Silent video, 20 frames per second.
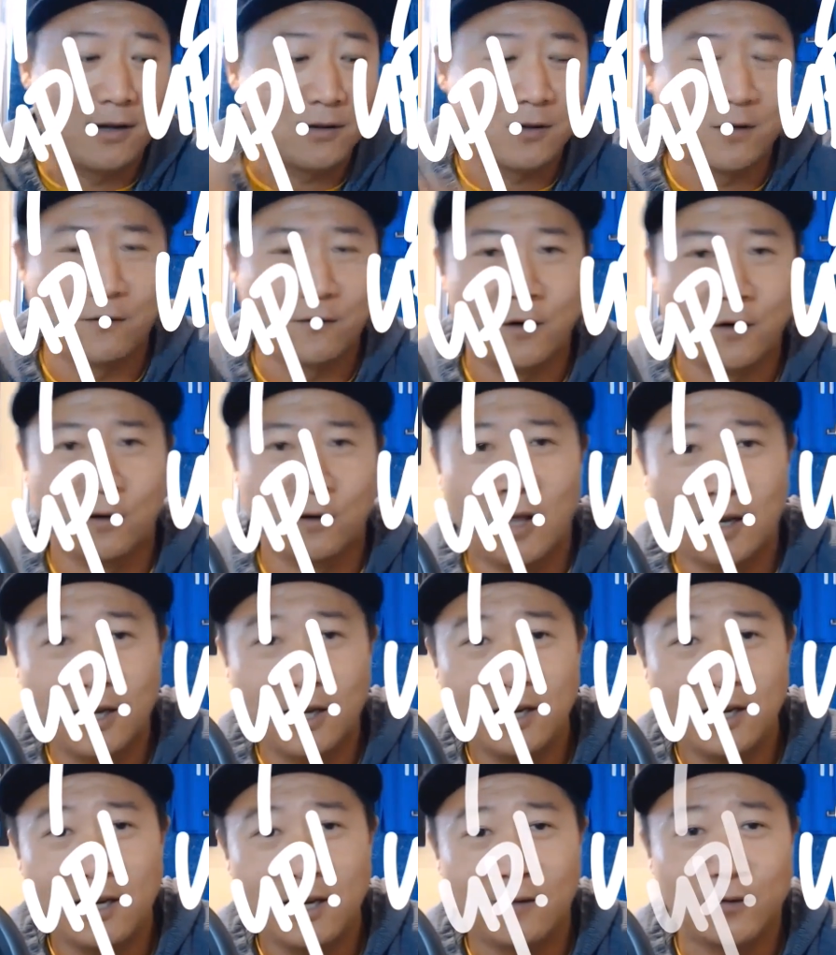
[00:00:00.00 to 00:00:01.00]
So if you're
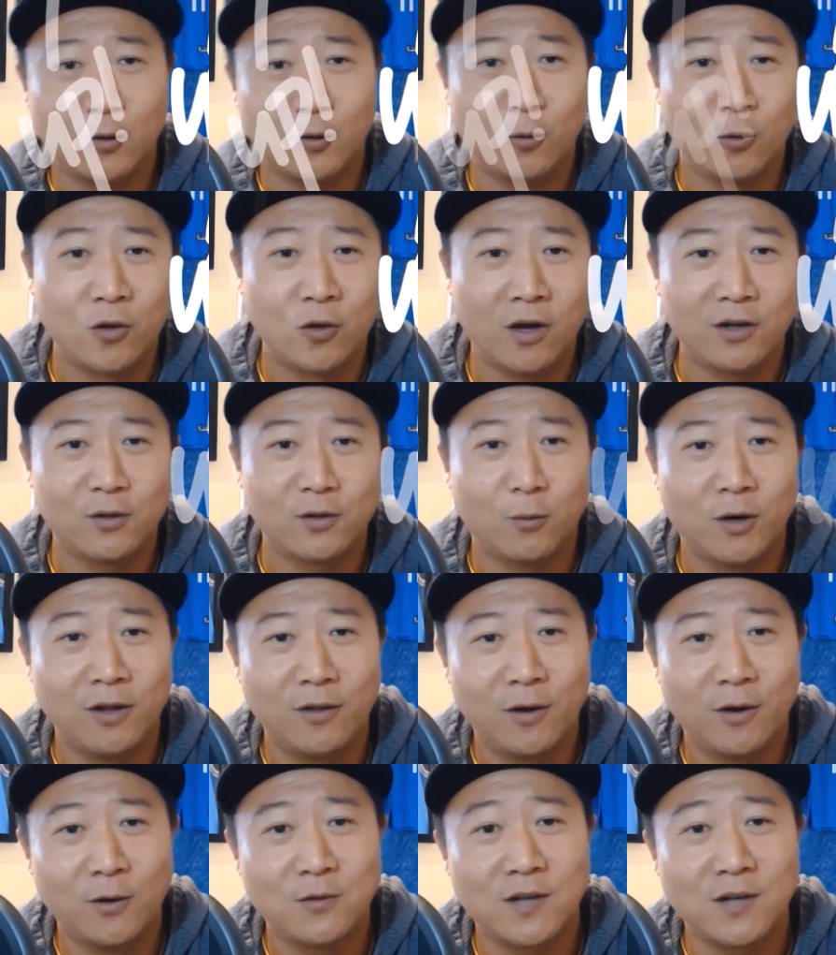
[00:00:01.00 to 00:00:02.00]
lucky enough to hold on to one of
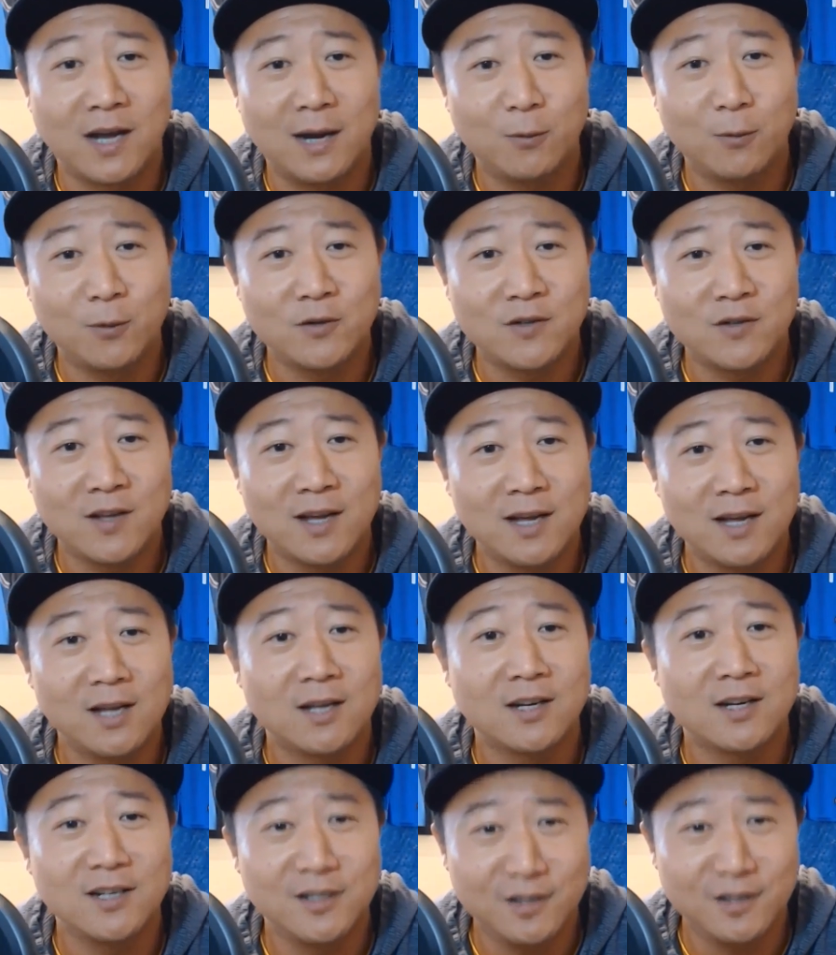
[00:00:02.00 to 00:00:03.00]
those, I would say
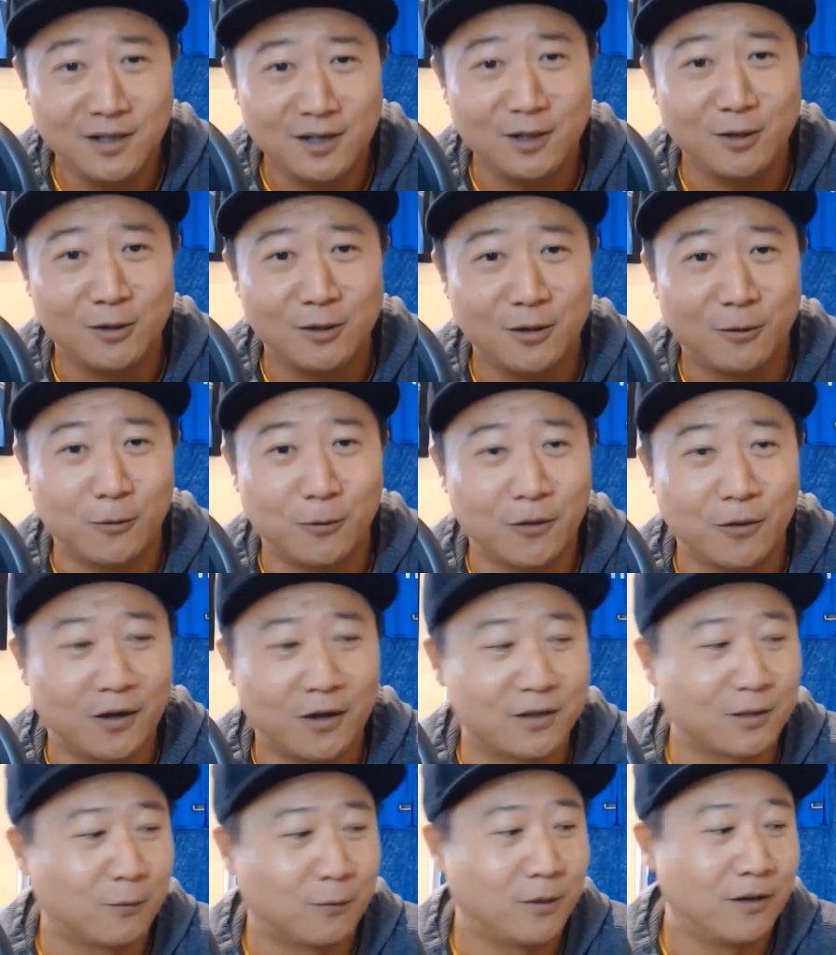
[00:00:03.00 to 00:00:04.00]
continue to hold on
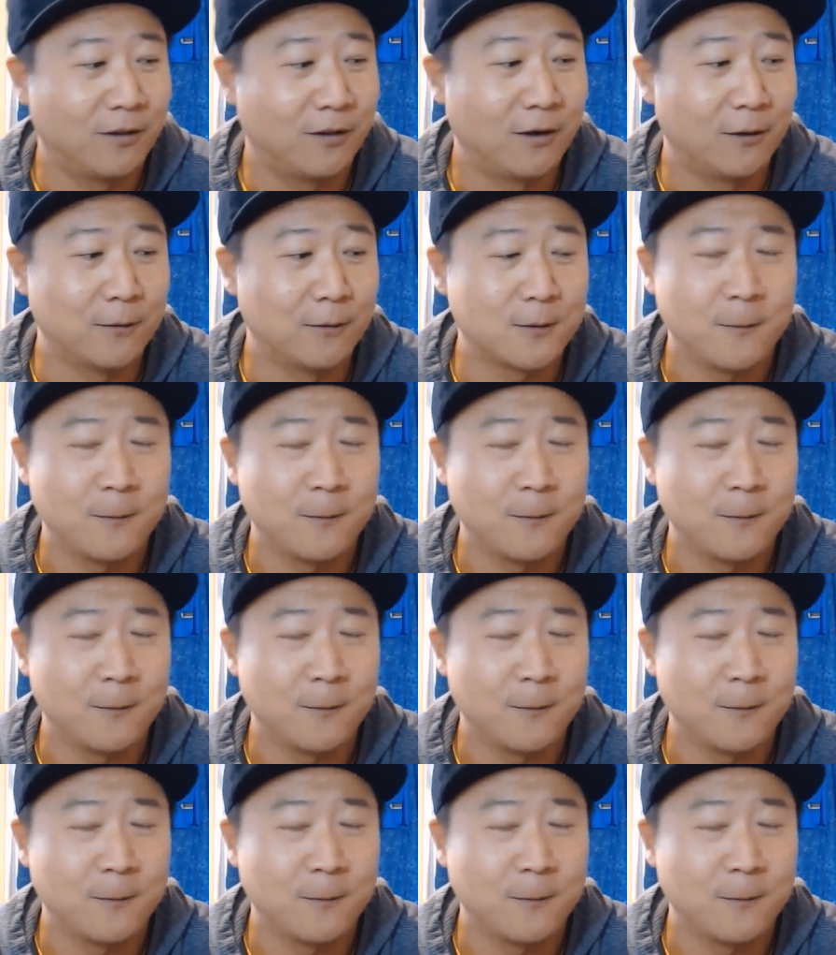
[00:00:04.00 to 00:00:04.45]
to one of those.